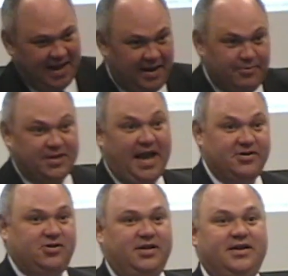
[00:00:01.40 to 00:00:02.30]
He was
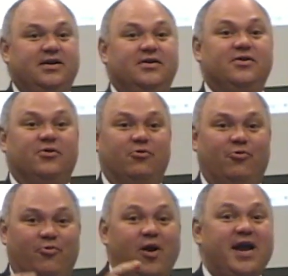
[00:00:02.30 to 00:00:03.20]
actually
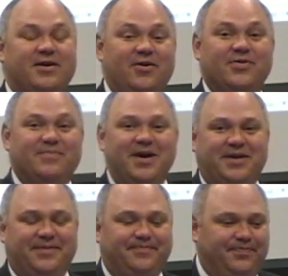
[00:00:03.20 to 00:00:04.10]
right on the money.